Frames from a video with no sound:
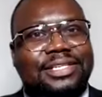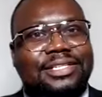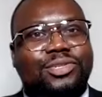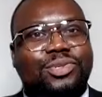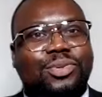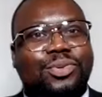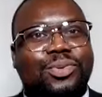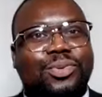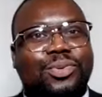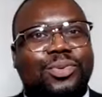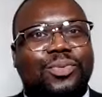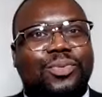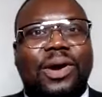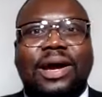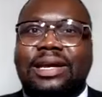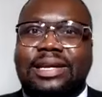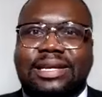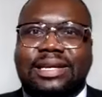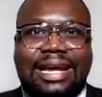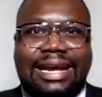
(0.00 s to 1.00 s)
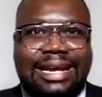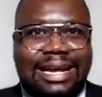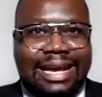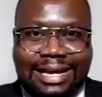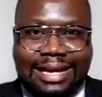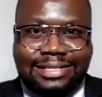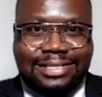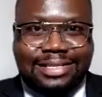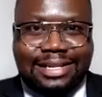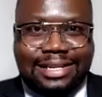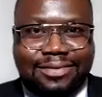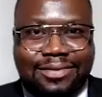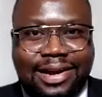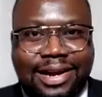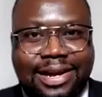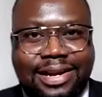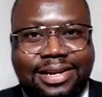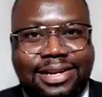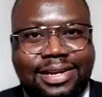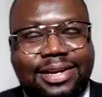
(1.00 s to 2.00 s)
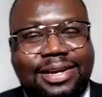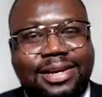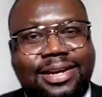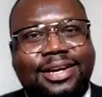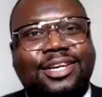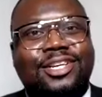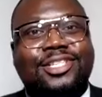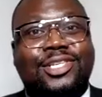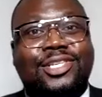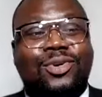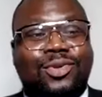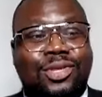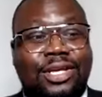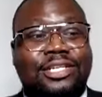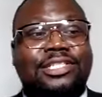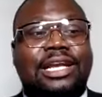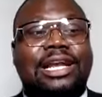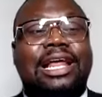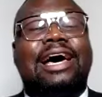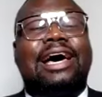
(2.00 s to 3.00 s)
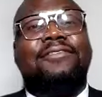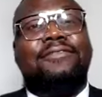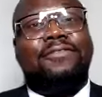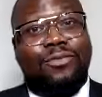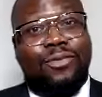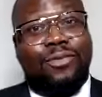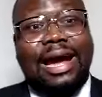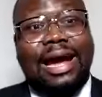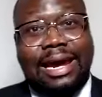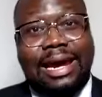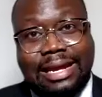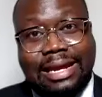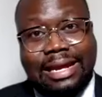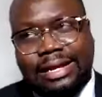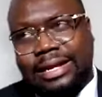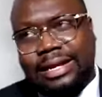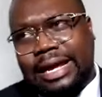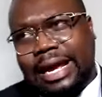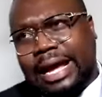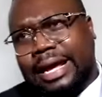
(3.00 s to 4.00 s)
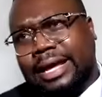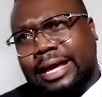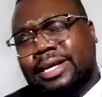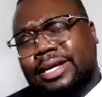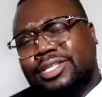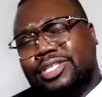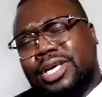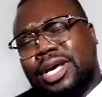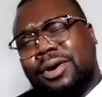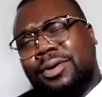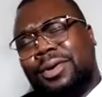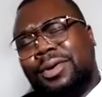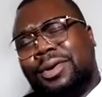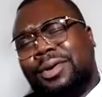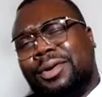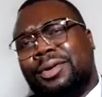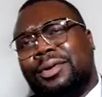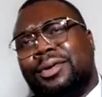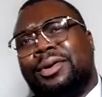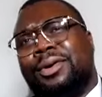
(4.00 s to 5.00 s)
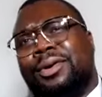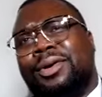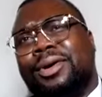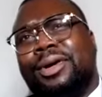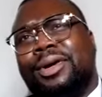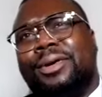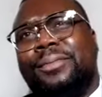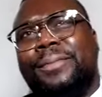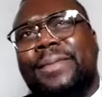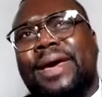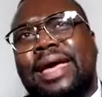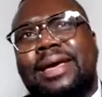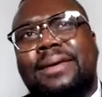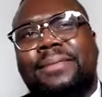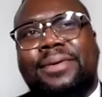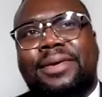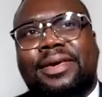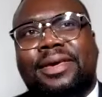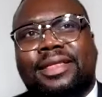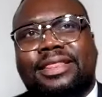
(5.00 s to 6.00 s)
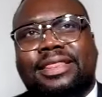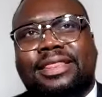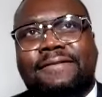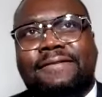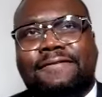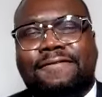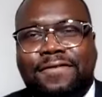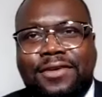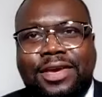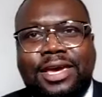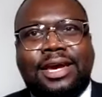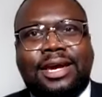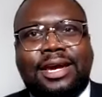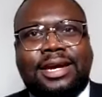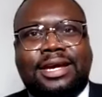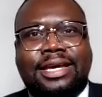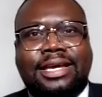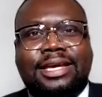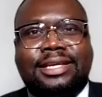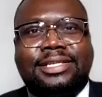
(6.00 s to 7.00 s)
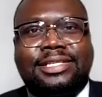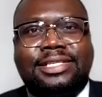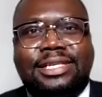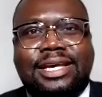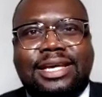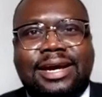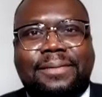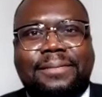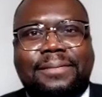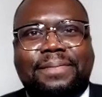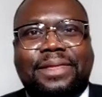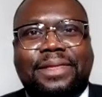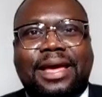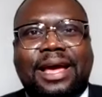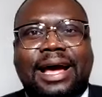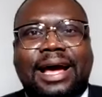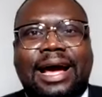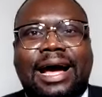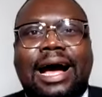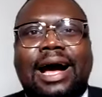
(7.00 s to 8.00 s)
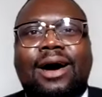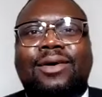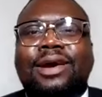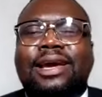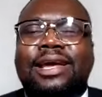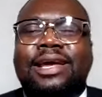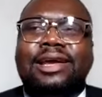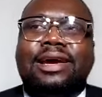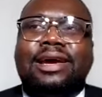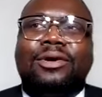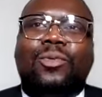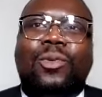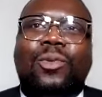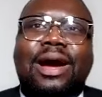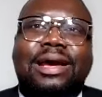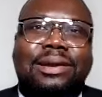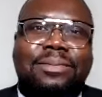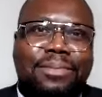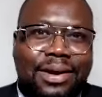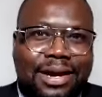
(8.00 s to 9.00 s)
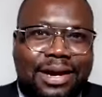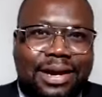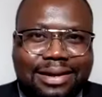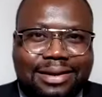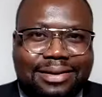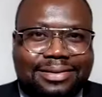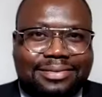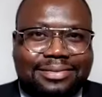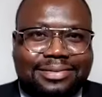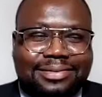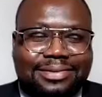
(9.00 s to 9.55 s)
is to write an essay, right? So there's a lot of writing. Yes. Yeah. So maybe the fear is how can I write better?